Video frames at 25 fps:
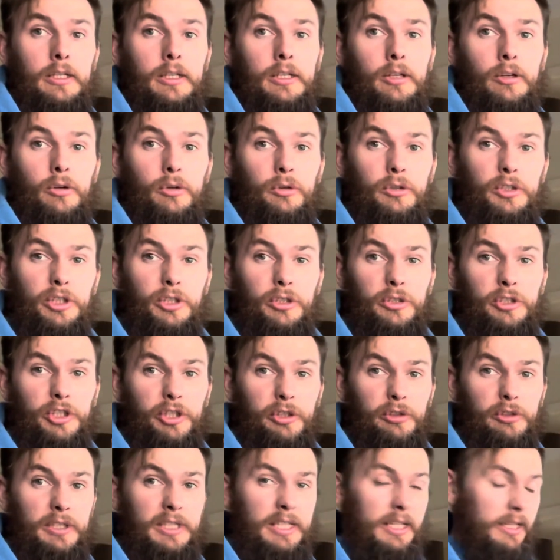always use
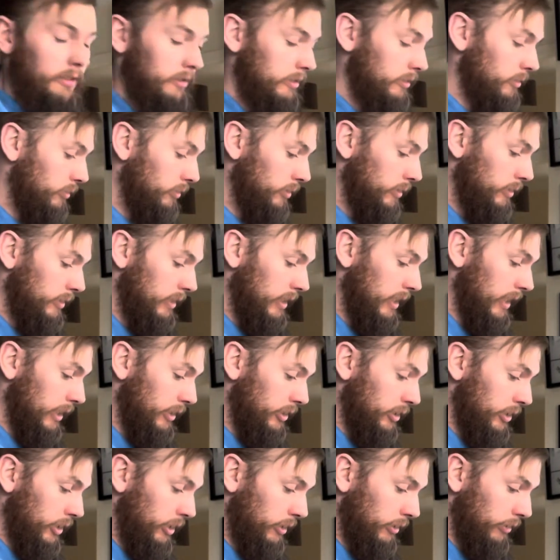Duracells, always to let
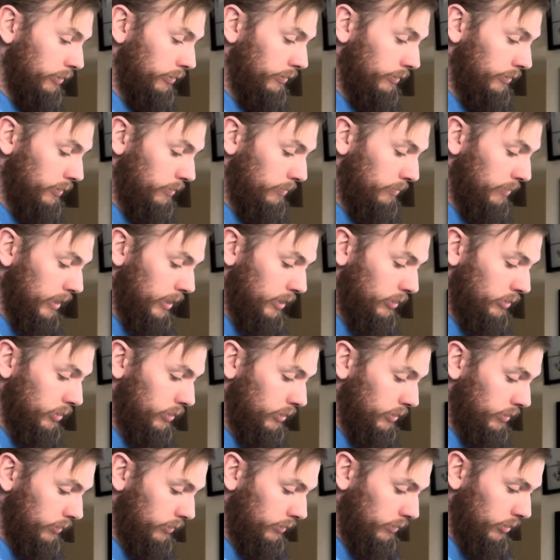you know if the battery
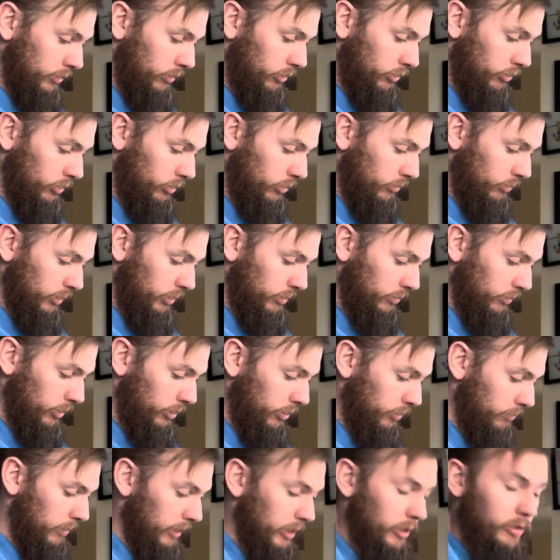controller works with
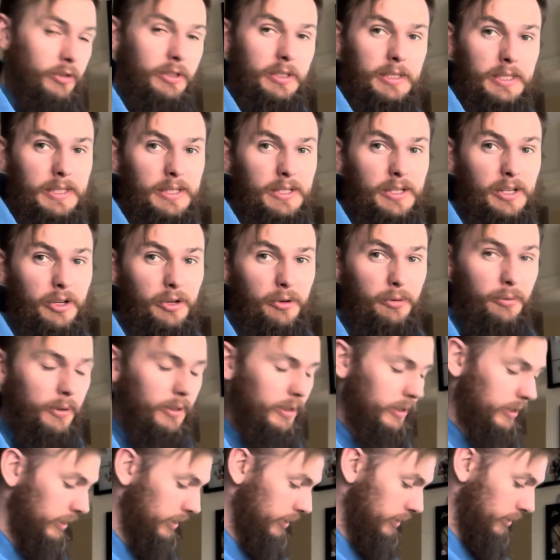good batteries, it's going to
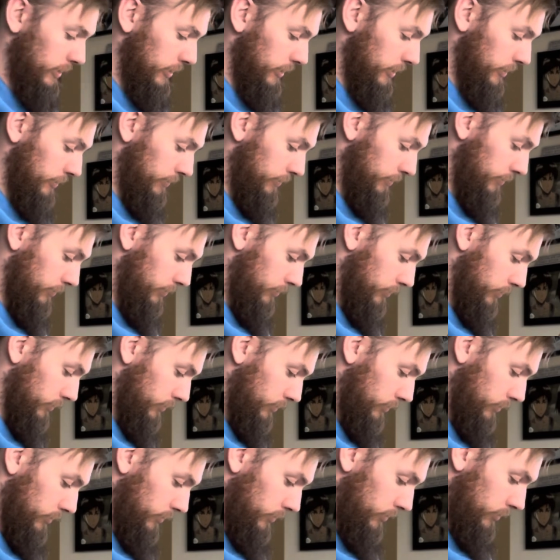work. So,
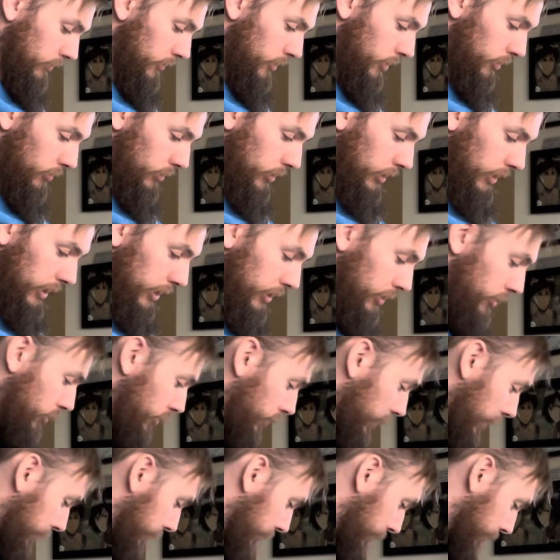I'm not one of these
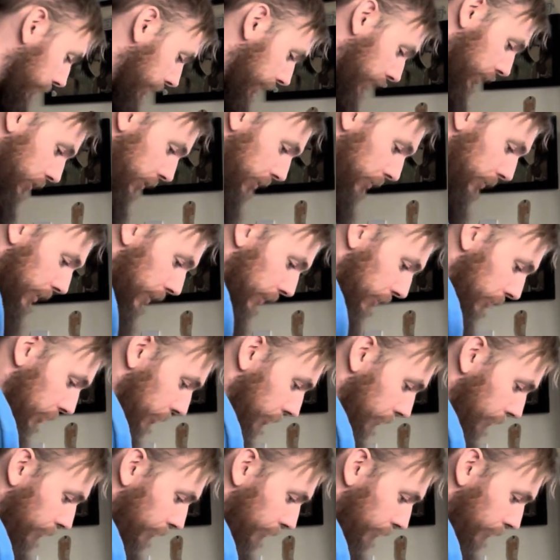crappy battery people.